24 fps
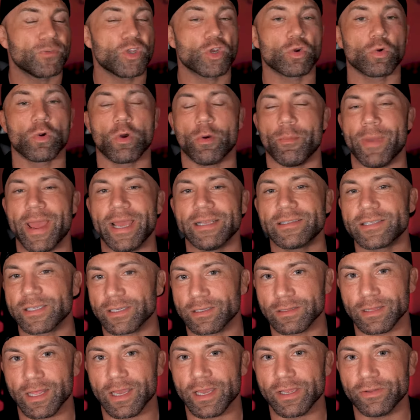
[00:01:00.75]
your
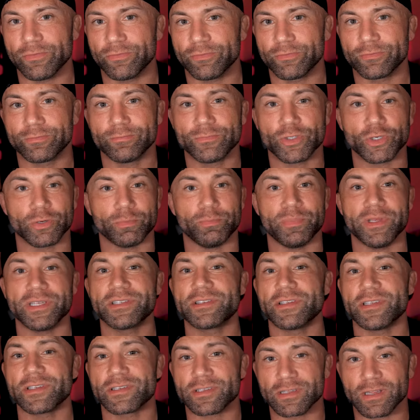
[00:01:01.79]
romantic life, your
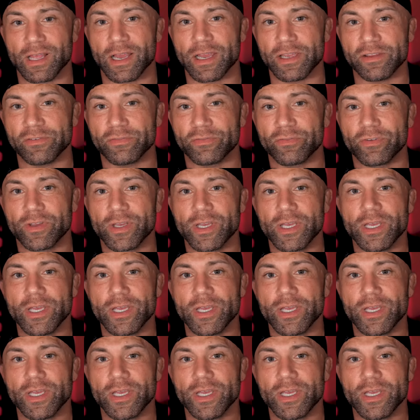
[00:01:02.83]
business life,